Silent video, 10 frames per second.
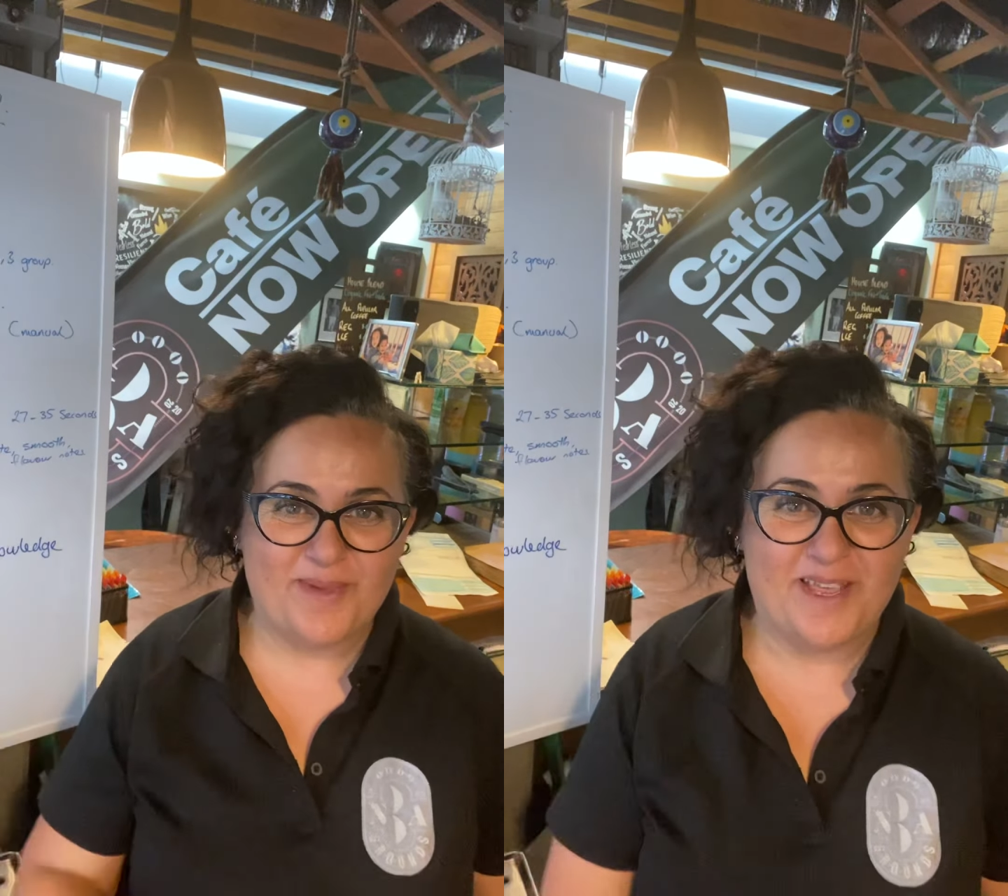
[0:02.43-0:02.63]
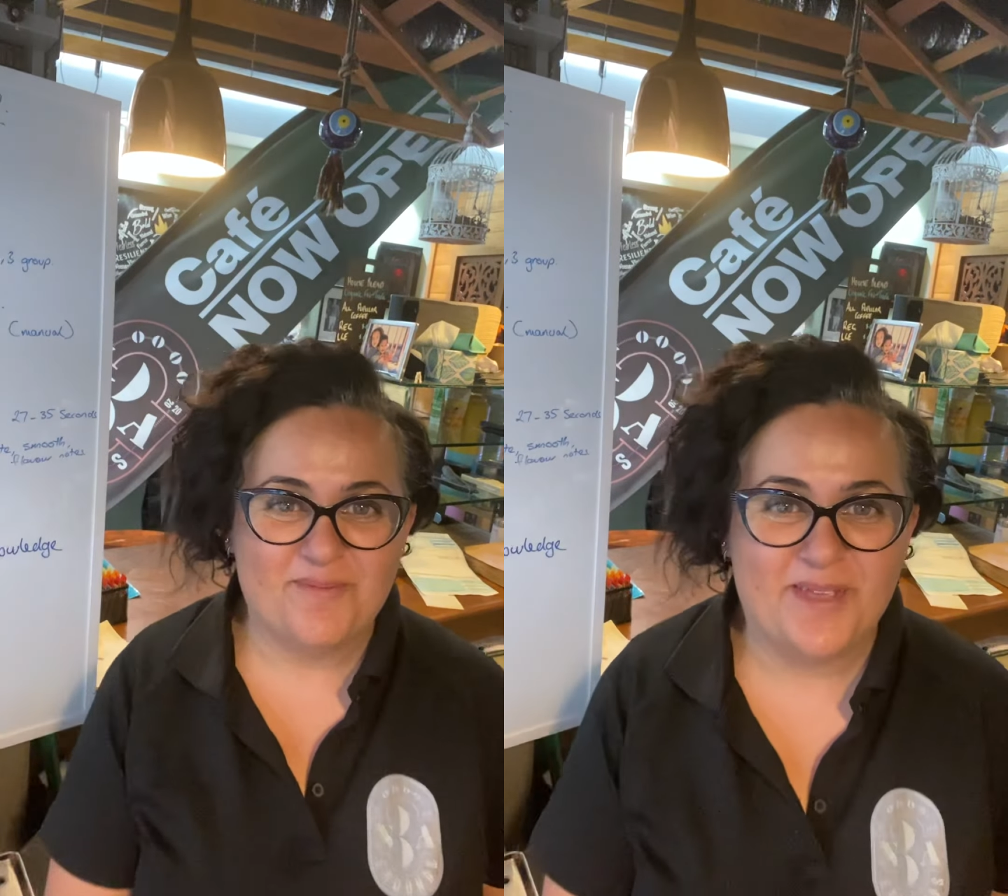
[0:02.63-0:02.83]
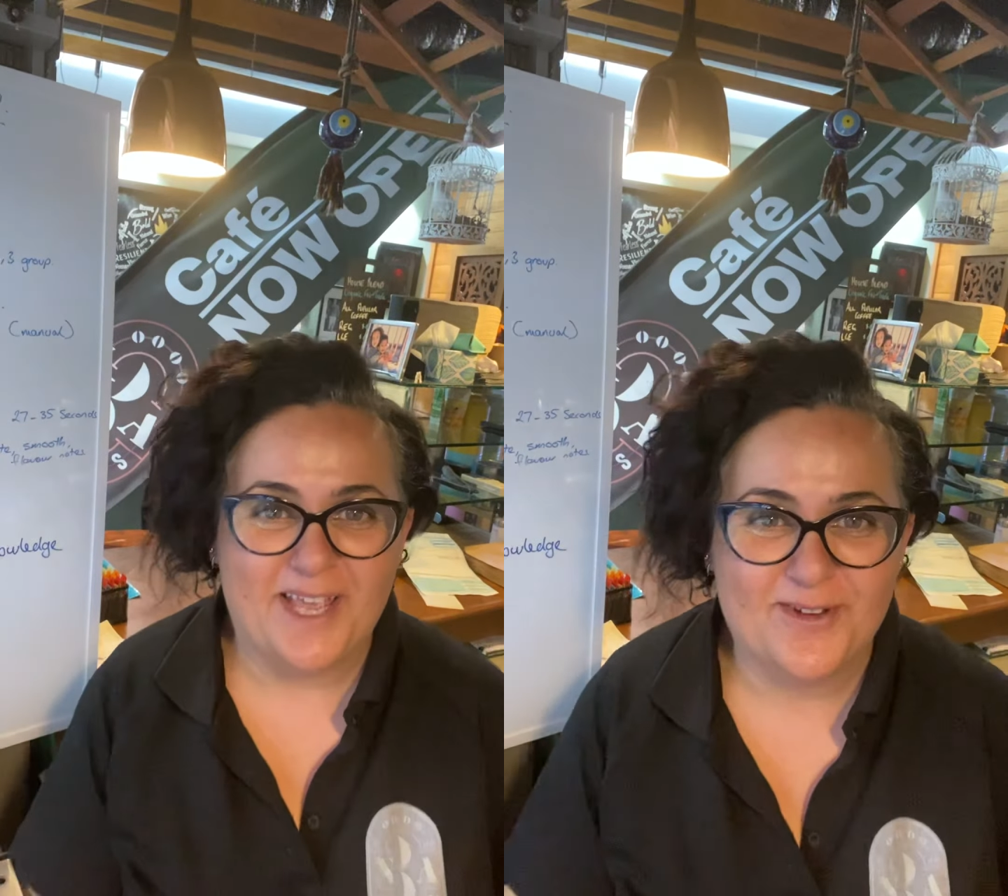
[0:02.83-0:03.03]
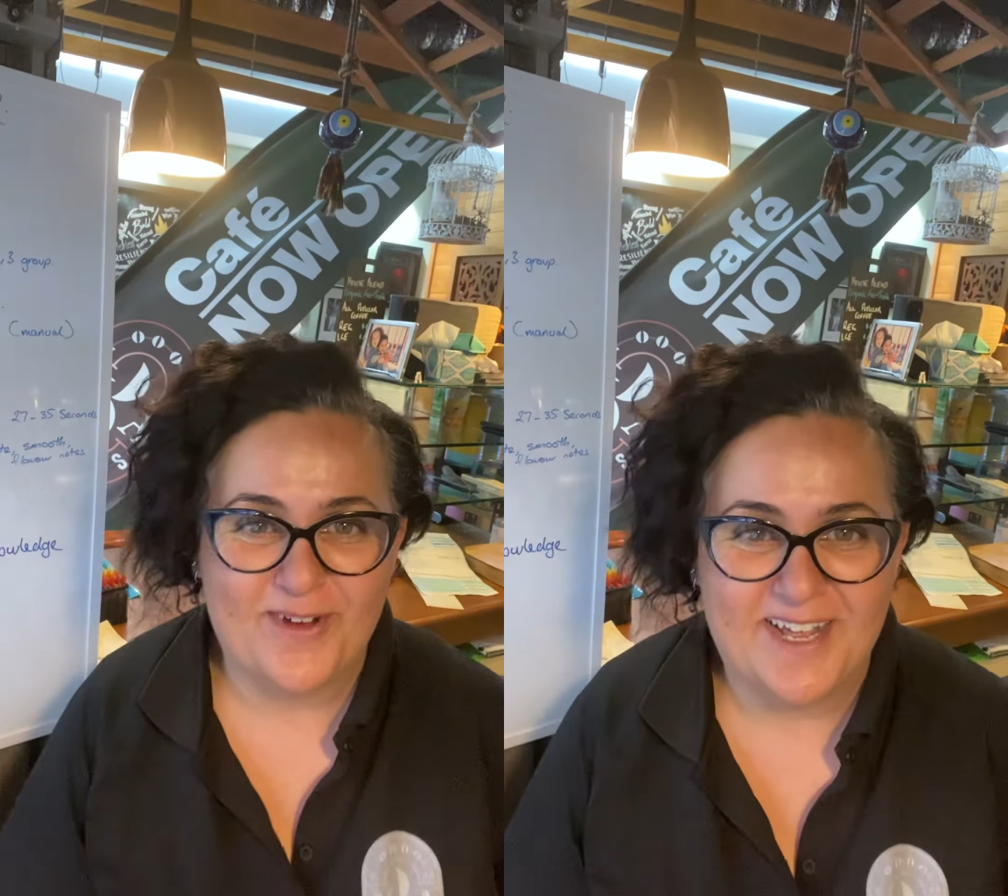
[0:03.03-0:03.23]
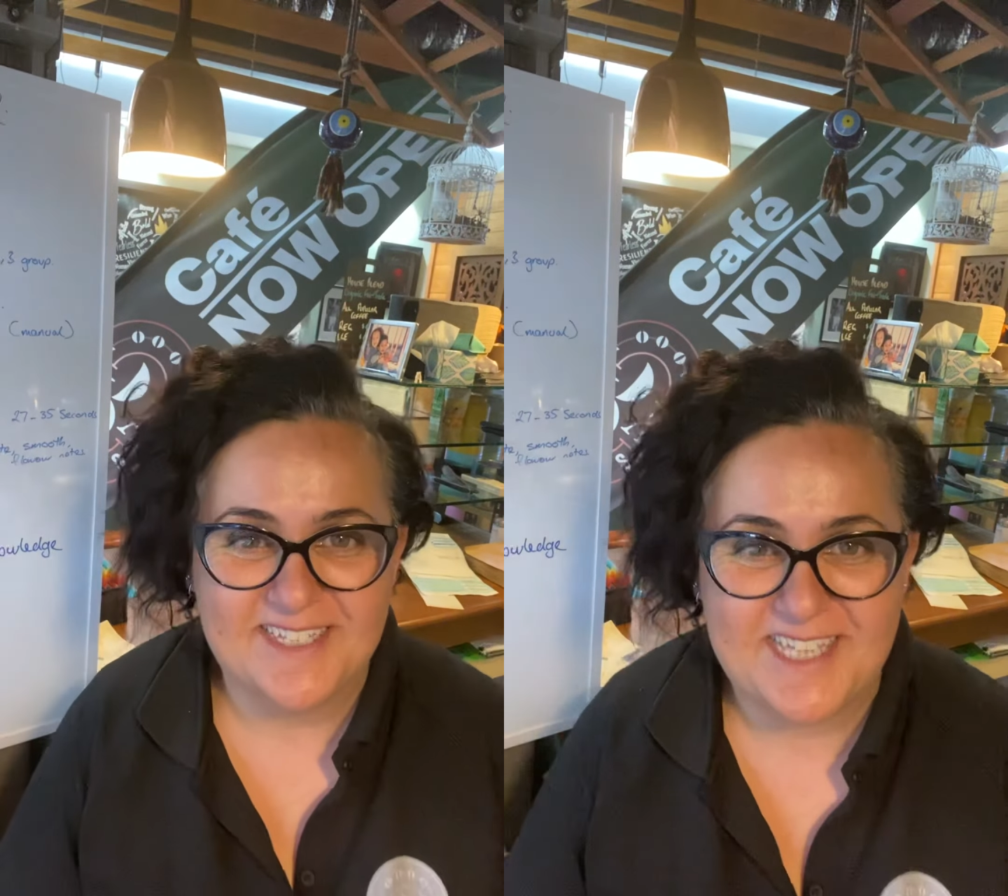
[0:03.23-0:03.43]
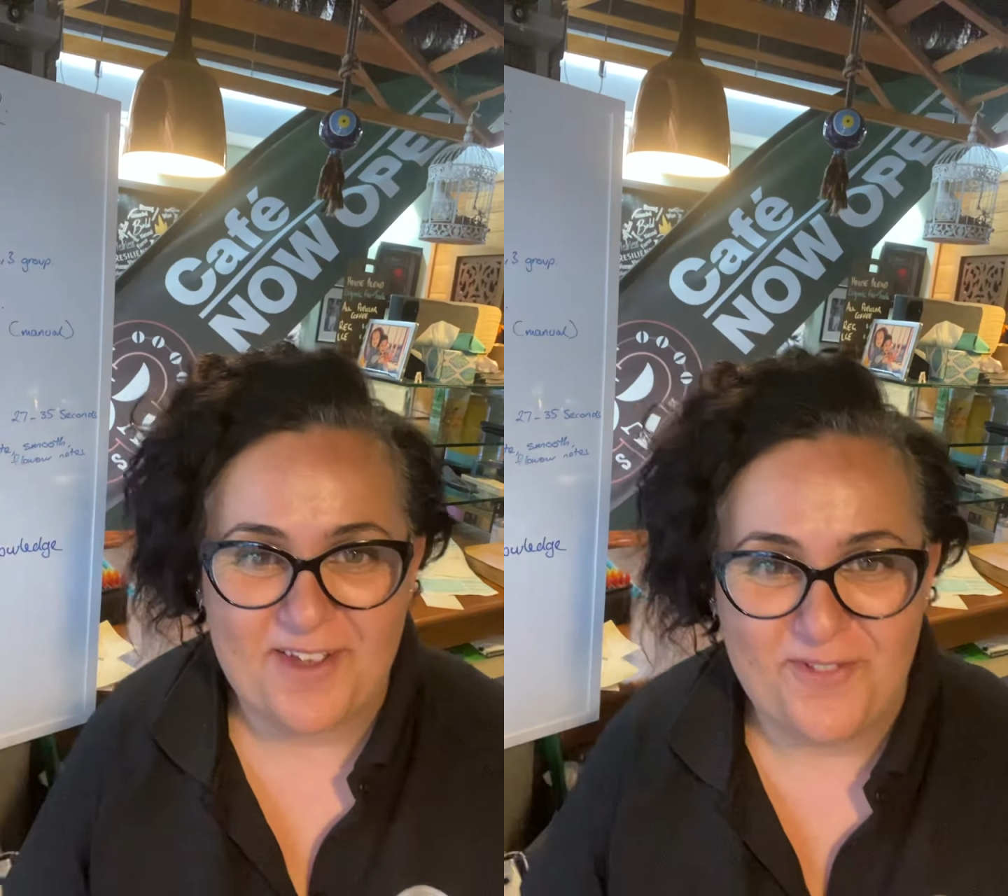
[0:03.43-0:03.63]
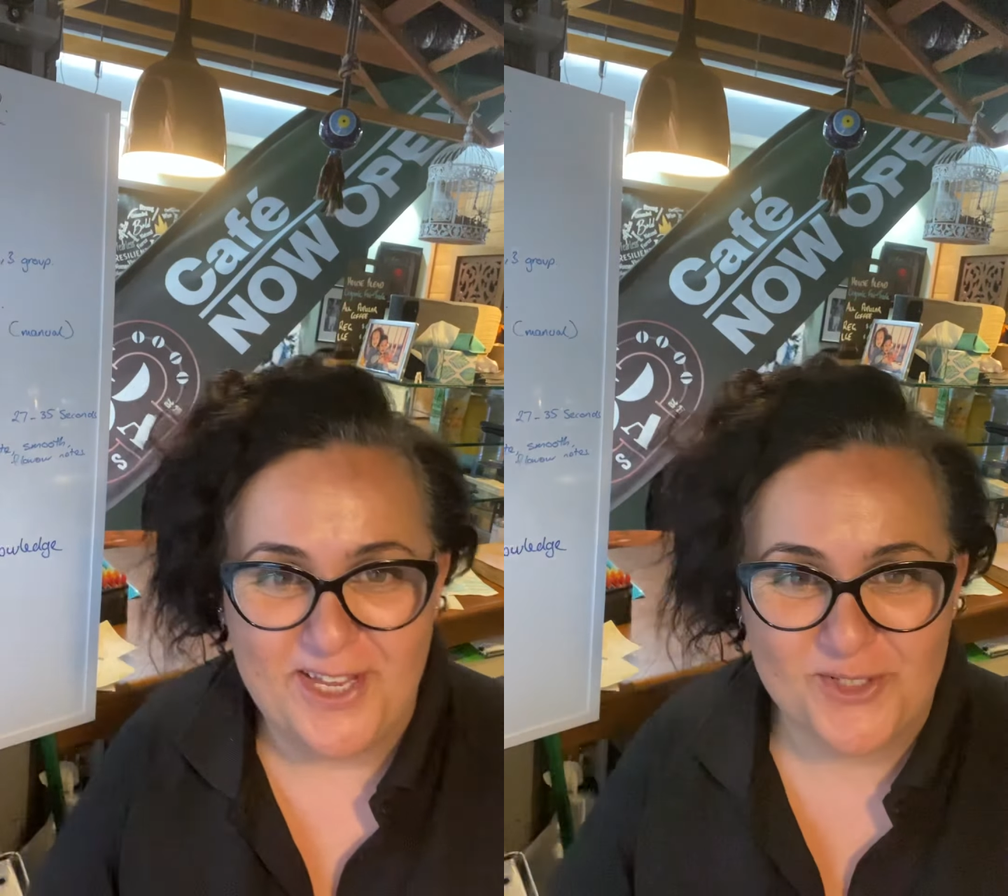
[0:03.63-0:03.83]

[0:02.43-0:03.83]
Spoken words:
MBA Grounds Cafe